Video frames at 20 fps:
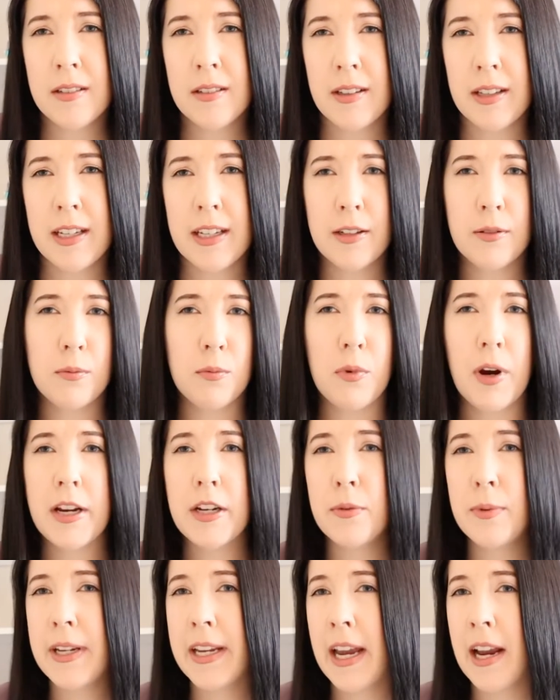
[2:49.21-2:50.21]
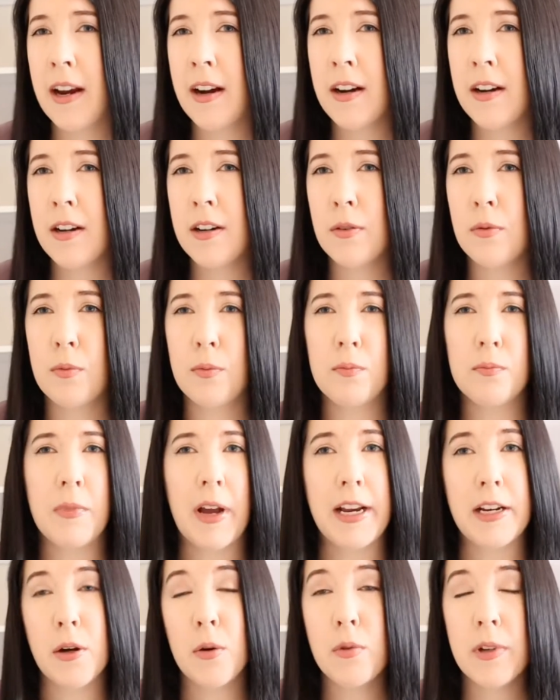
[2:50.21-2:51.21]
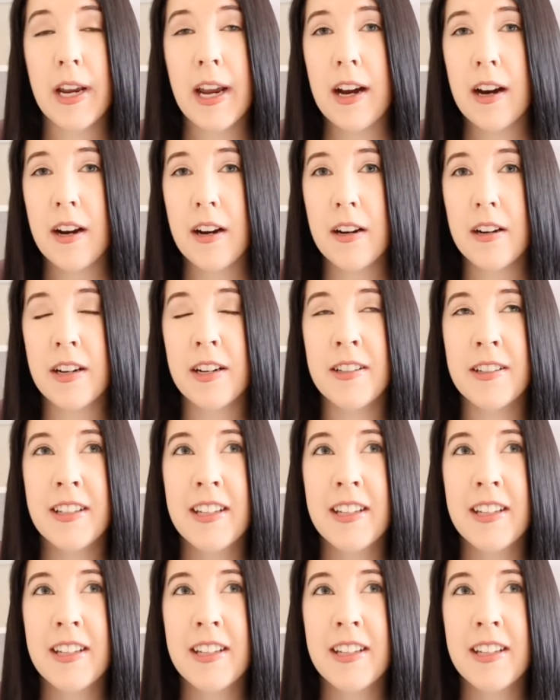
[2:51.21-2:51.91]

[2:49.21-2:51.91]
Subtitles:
Like, why do we care? I don't care.